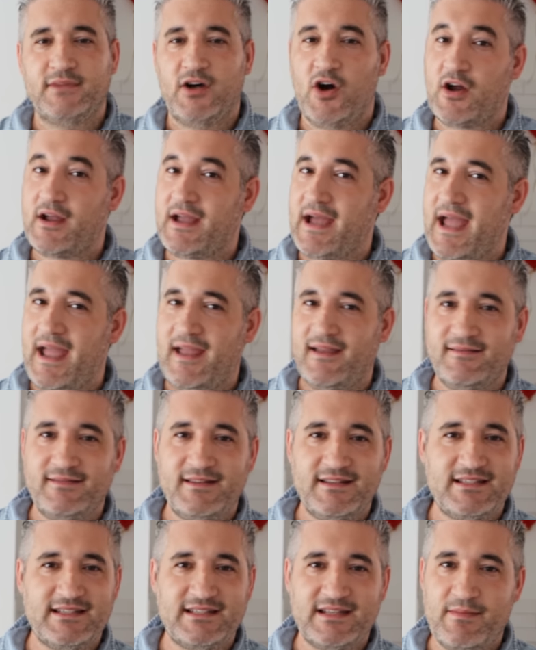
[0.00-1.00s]
okay
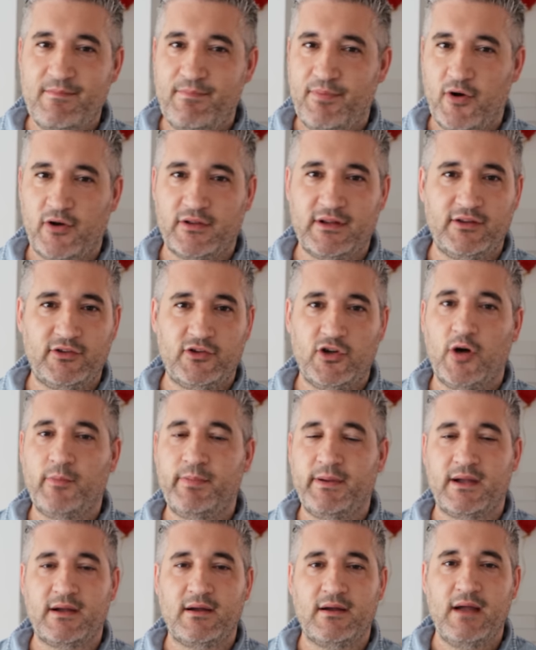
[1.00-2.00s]
this is an important
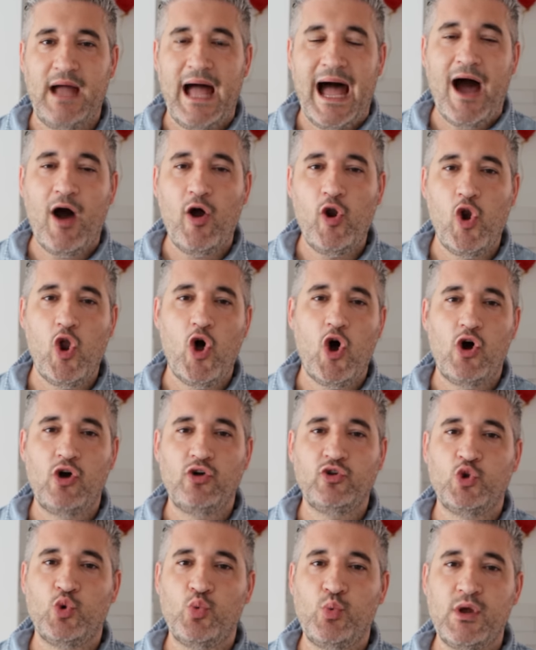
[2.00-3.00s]
topic how
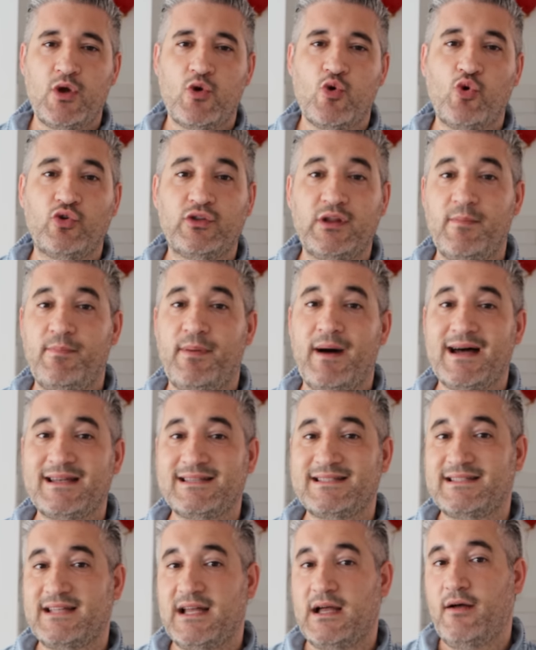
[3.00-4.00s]
long do we cook the
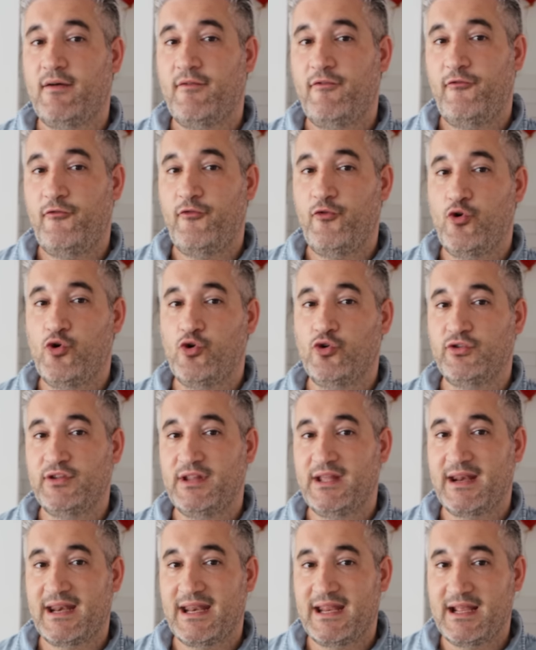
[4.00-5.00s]
pasta for
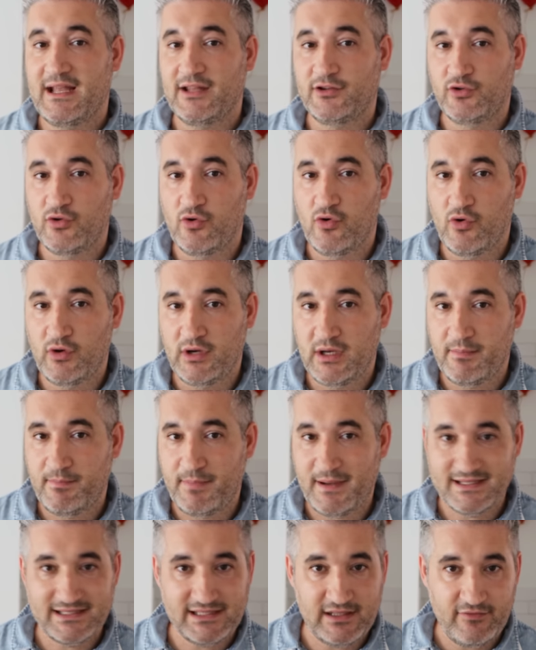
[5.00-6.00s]
the
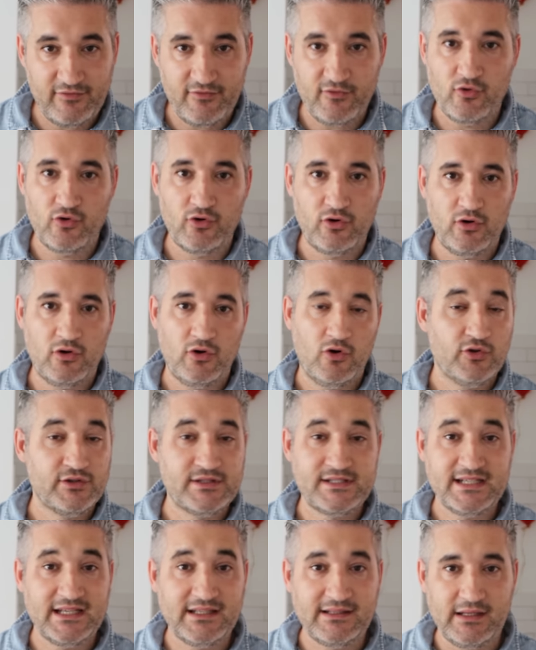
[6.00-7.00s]
rigatoni pasta forno or
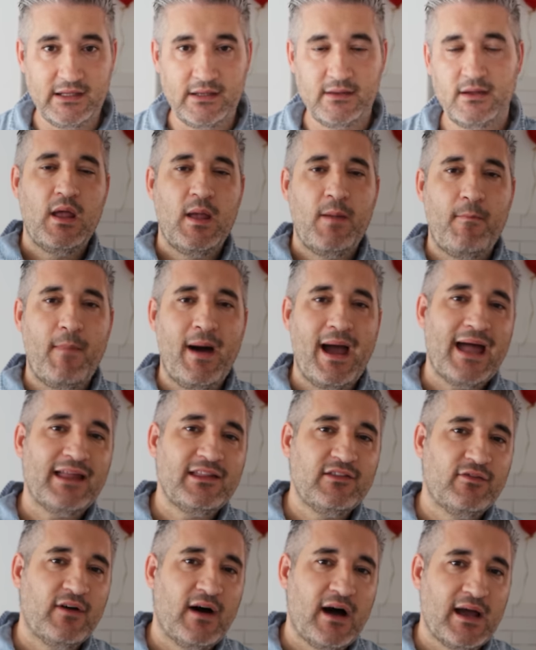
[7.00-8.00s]
ziti my
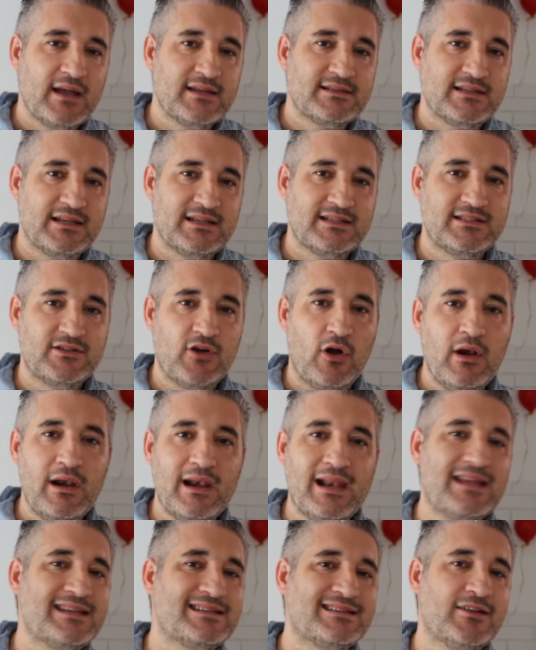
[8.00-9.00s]
advice is
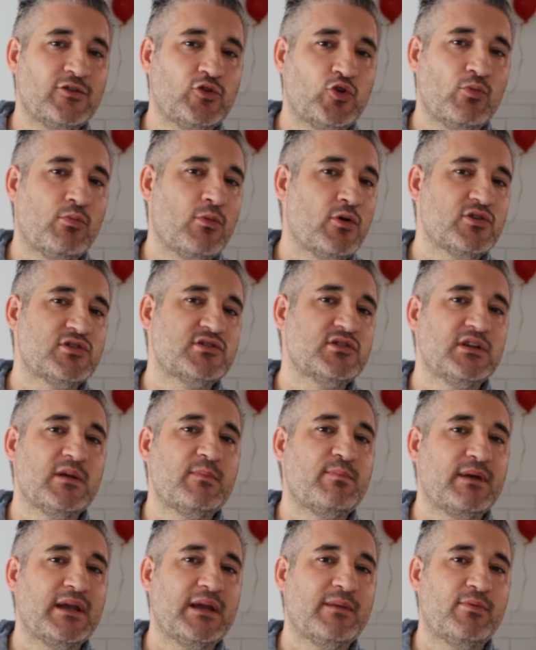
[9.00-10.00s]
don't listen to most of
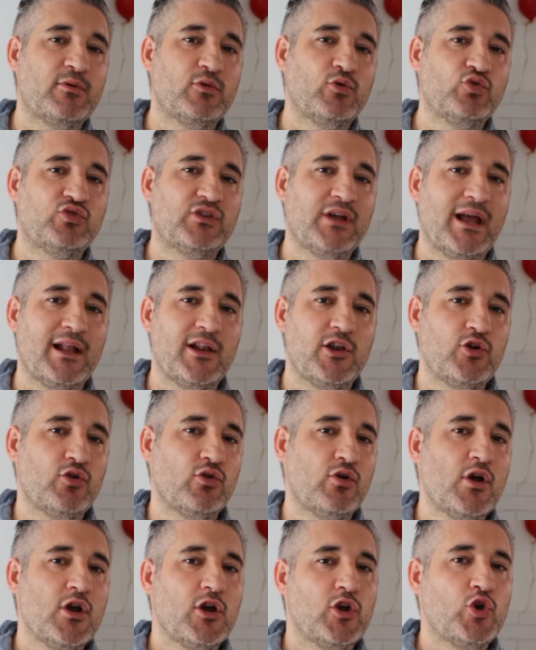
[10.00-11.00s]
the people who tell
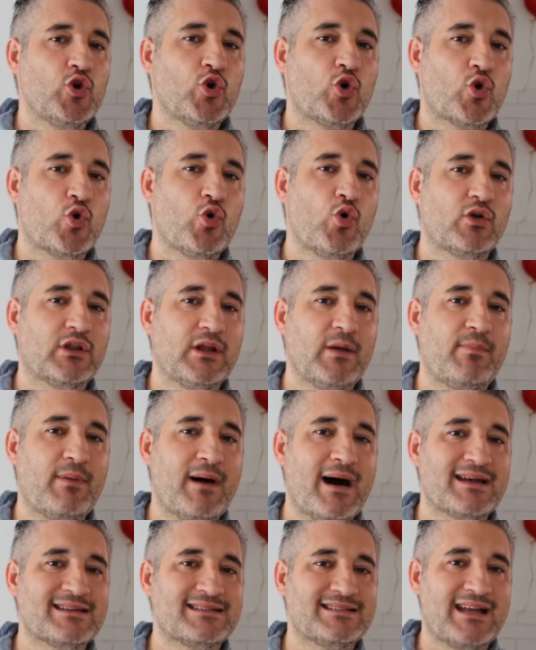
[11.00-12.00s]
you you cook the
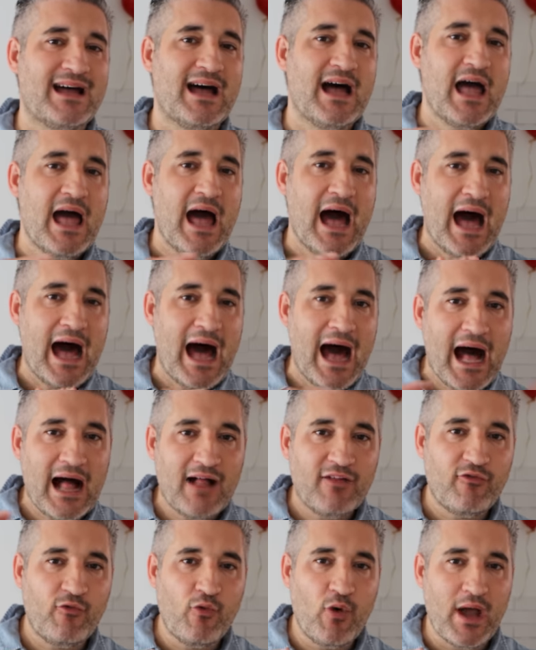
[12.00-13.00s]
pasta
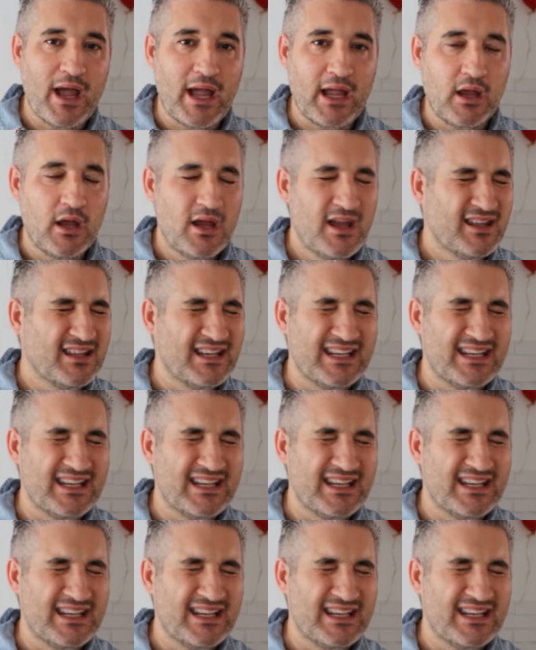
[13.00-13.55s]
halfway